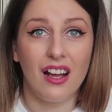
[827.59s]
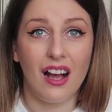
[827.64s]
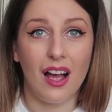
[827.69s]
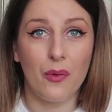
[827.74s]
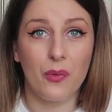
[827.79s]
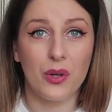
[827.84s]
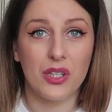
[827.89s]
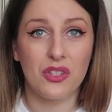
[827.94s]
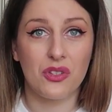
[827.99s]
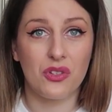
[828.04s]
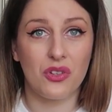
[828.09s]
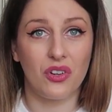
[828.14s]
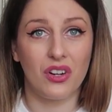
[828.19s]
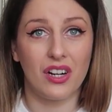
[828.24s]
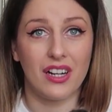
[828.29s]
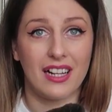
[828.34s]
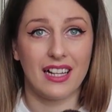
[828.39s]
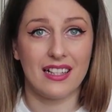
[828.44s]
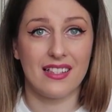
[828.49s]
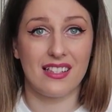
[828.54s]
I was
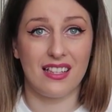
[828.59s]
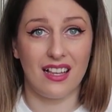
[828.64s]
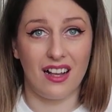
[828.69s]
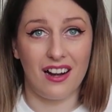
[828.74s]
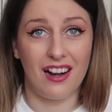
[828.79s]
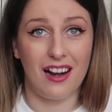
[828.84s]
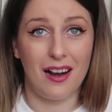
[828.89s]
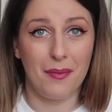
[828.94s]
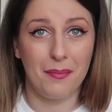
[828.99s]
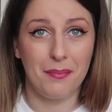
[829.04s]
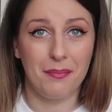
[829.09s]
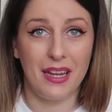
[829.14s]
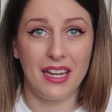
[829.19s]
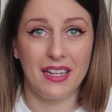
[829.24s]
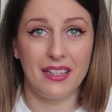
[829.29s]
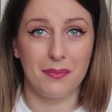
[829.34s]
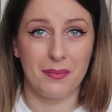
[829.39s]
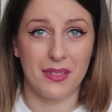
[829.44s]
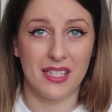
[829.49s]
sure that Zara made a